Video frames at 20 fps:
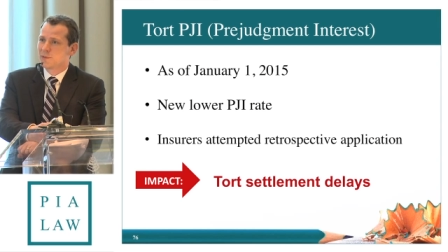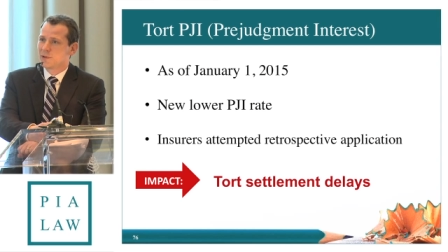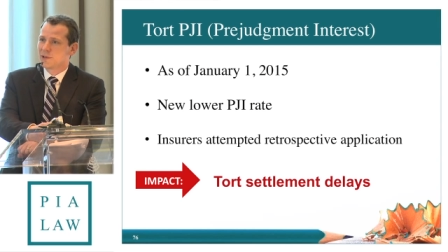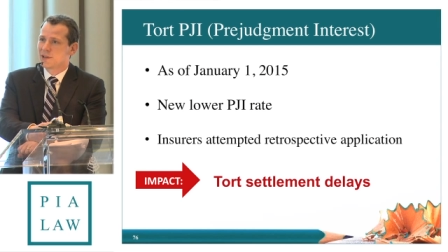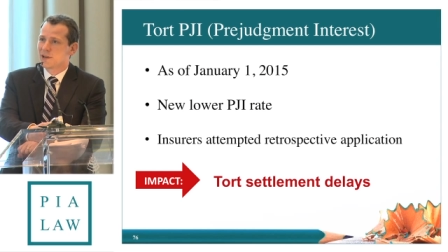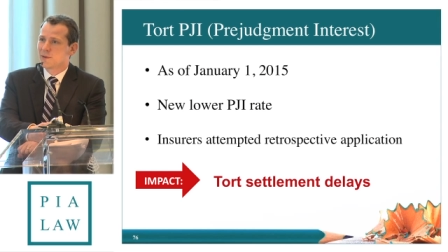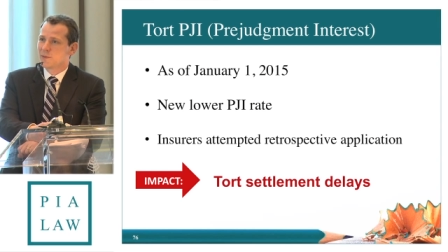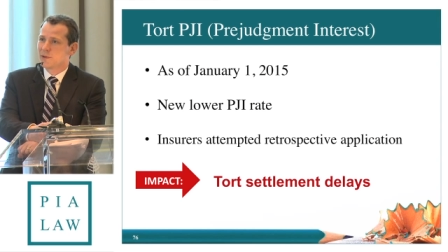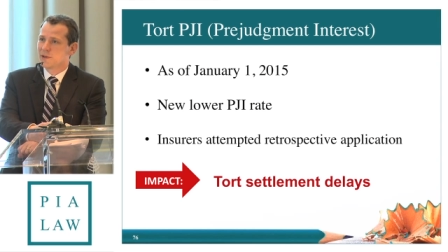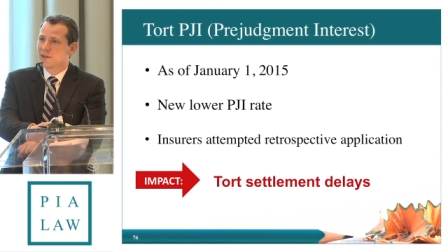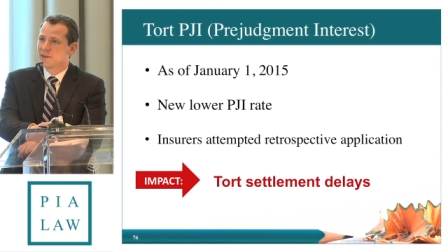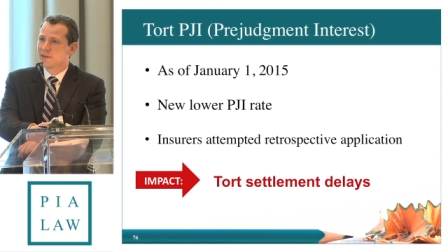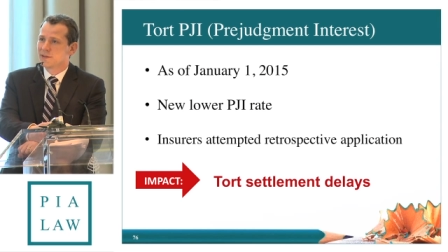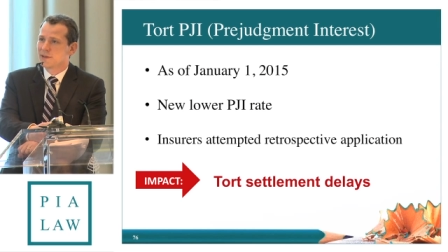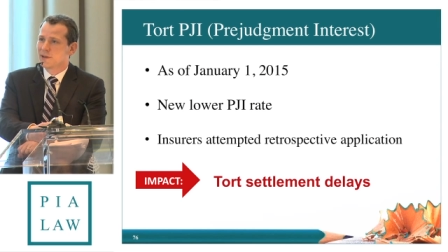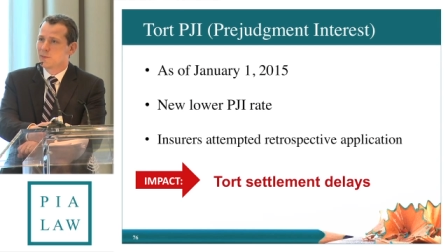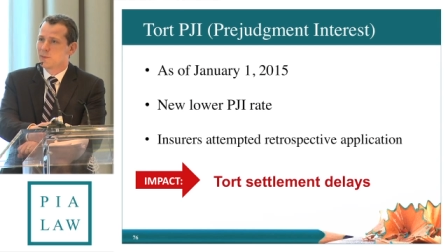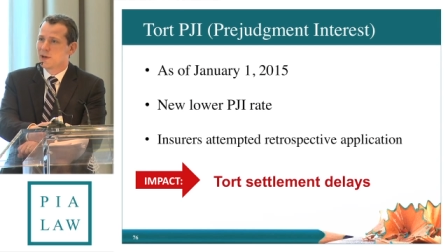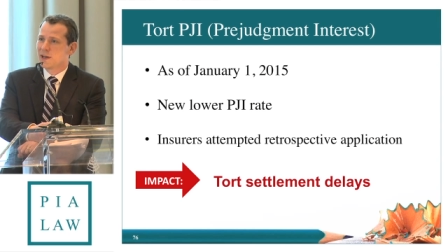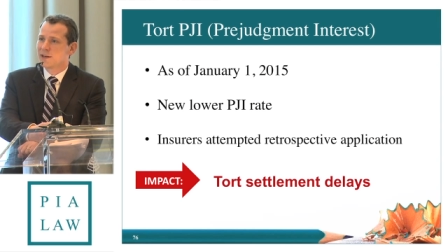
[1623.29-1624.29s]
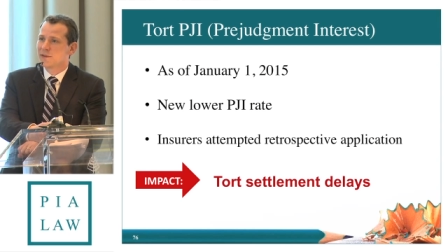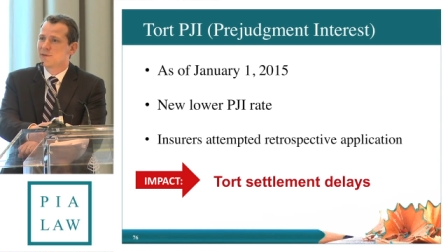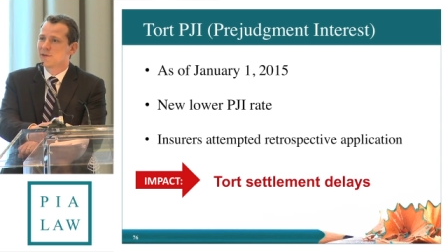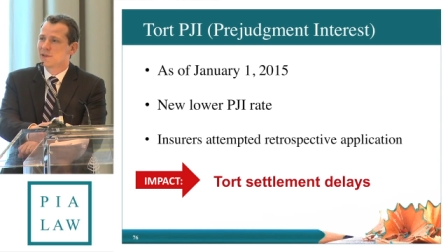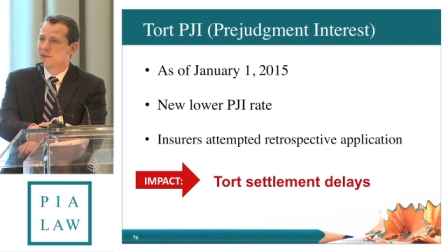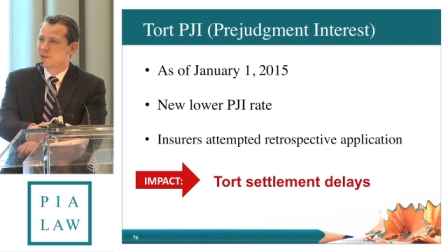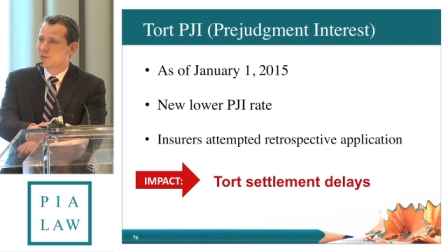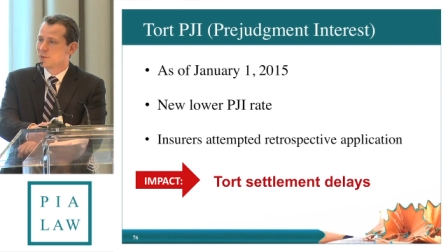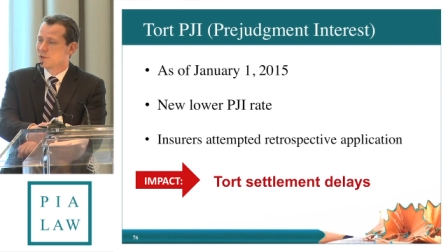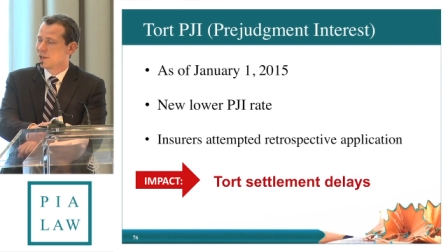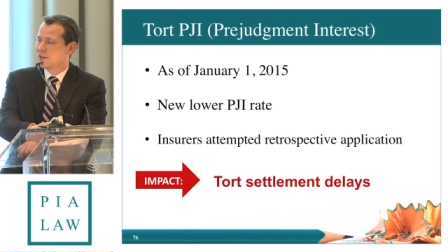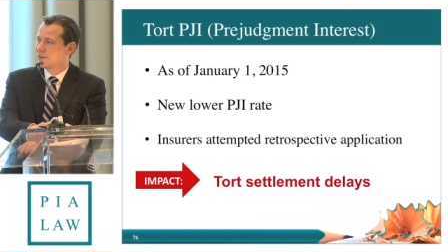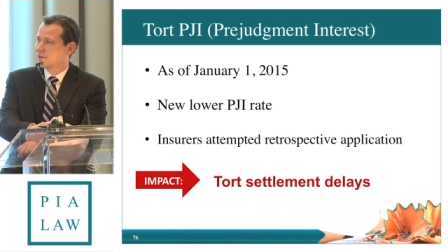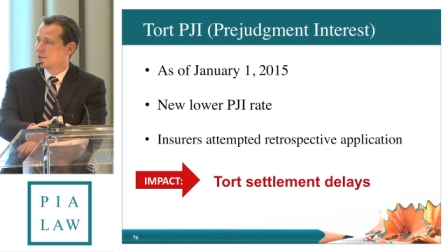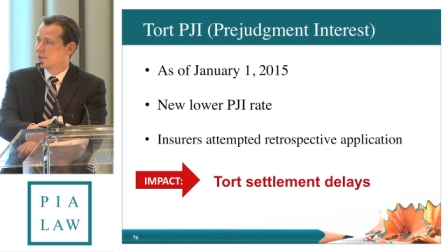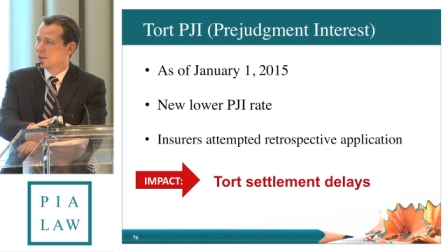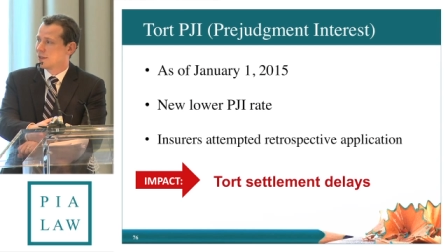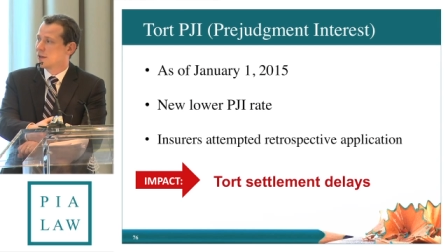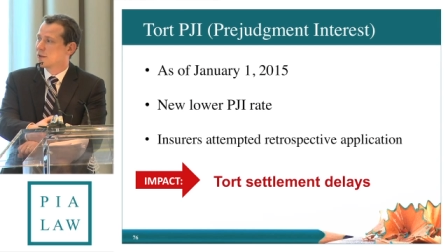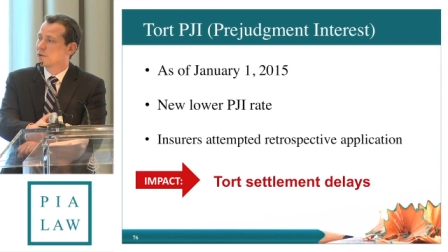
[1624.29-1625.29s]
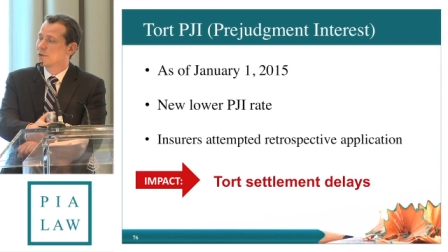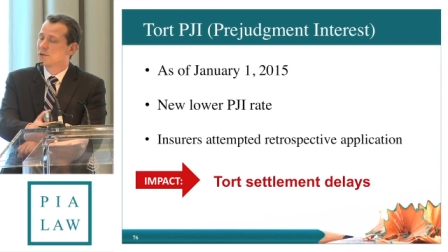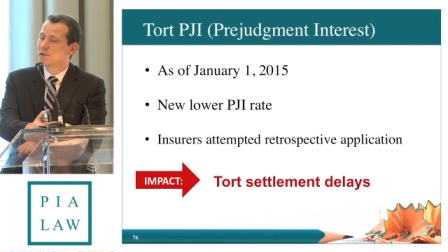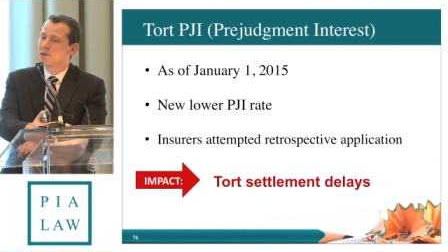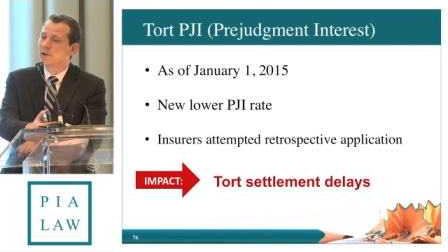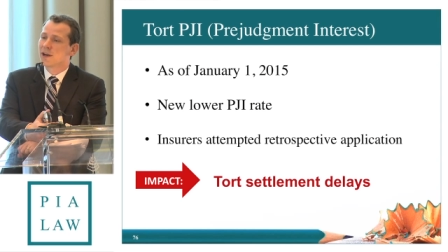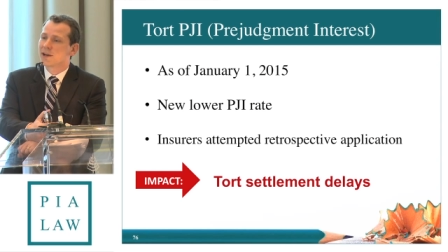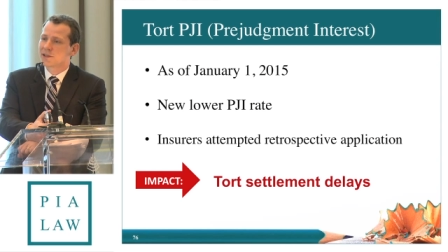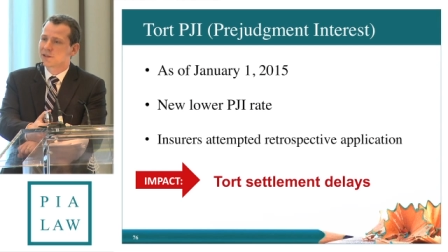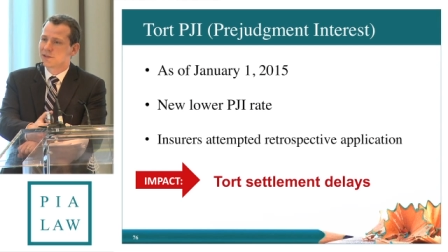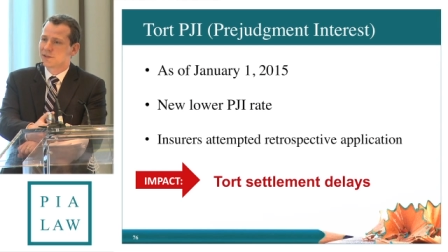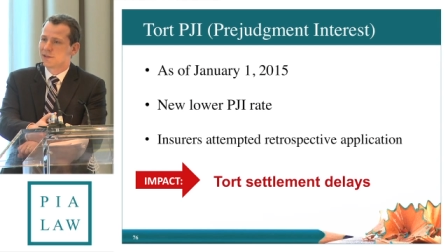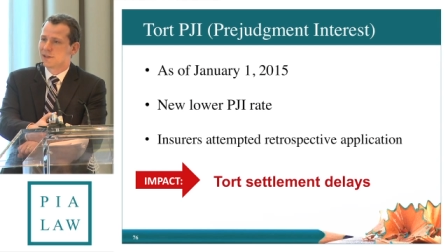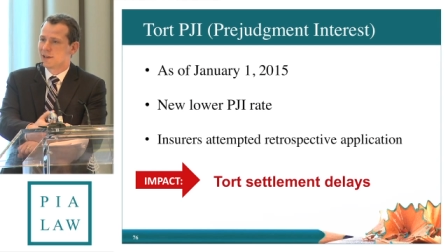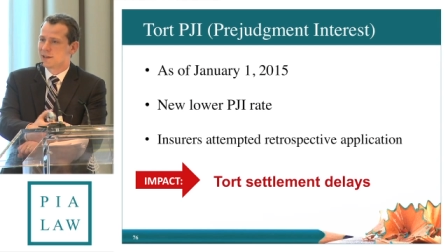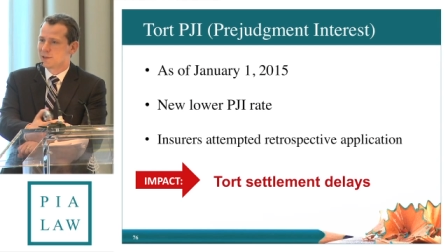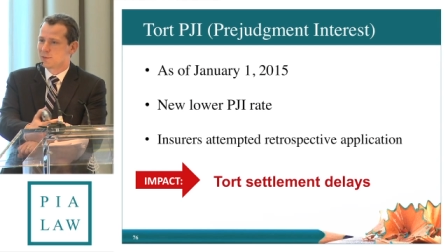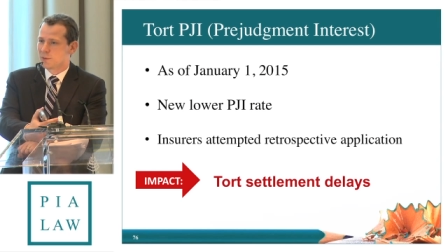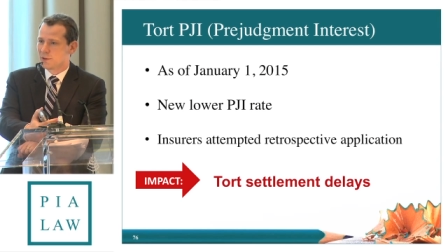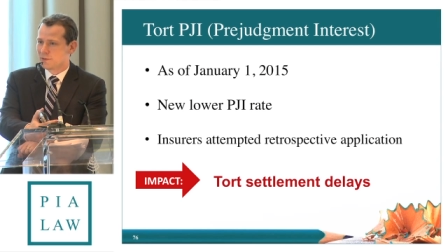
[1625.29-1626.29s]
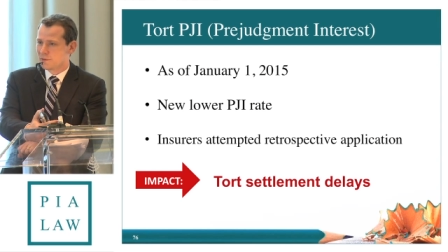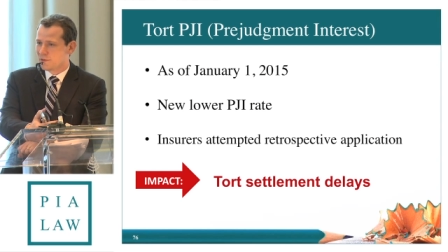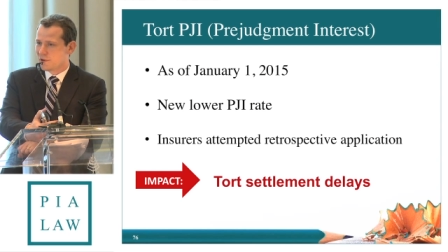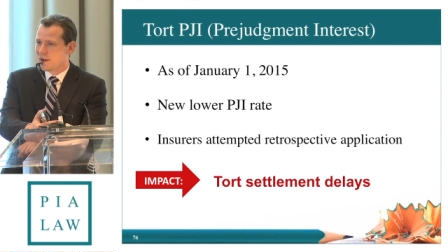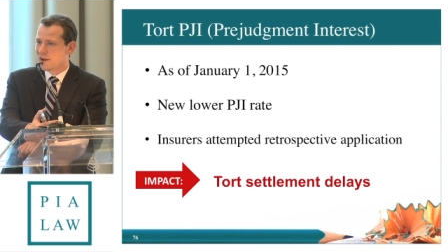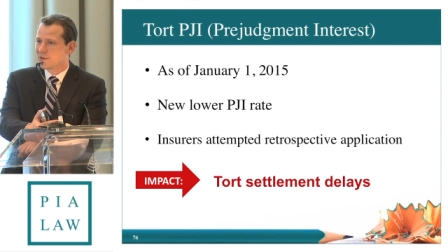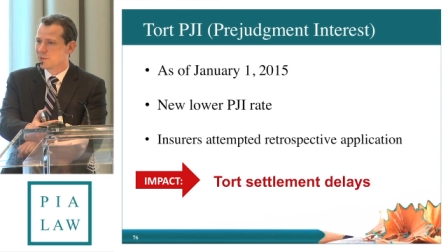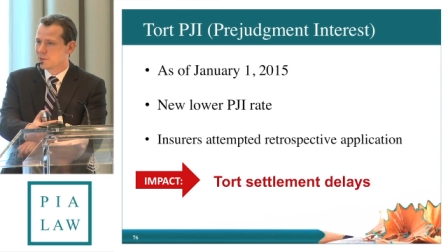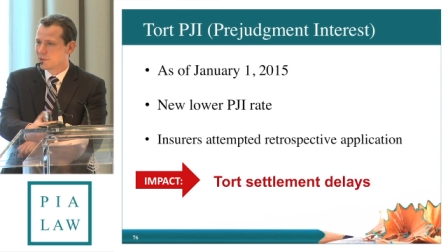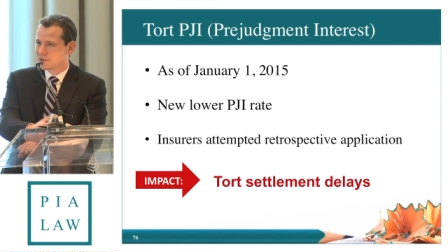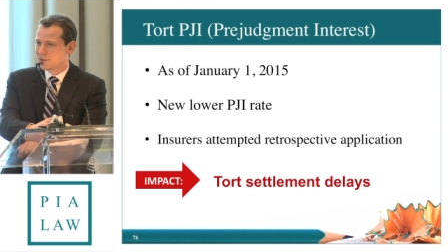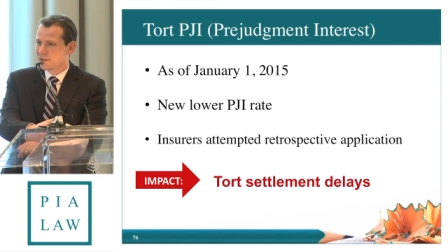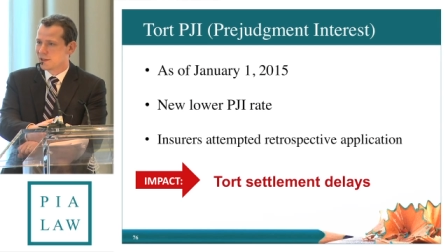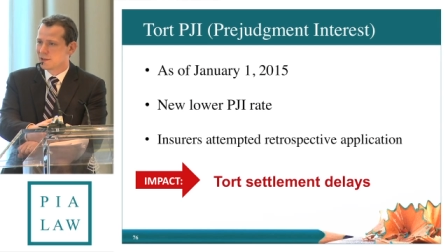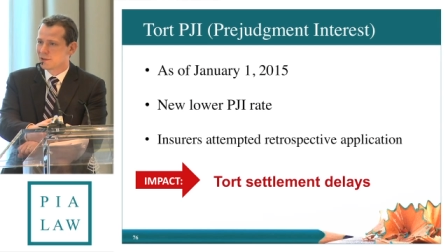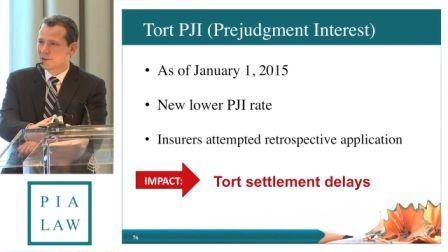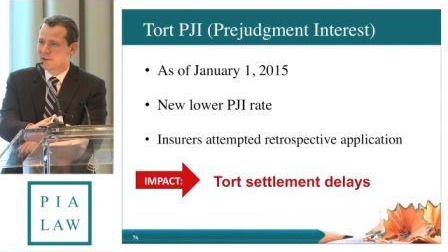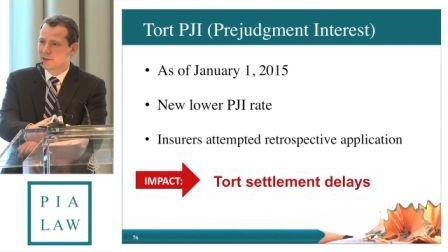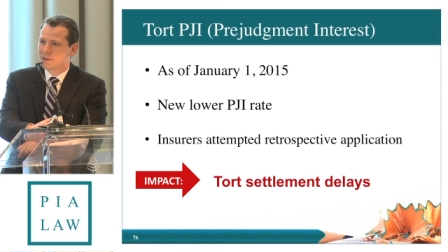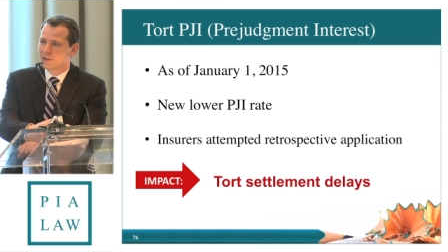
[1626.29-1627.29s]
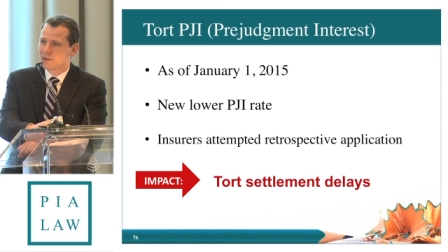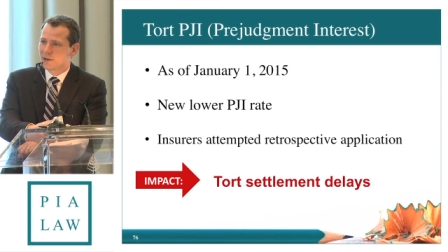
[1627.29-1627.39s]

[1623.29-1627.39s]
become a benefit to plaintiffs in the other direction that it's been 5% on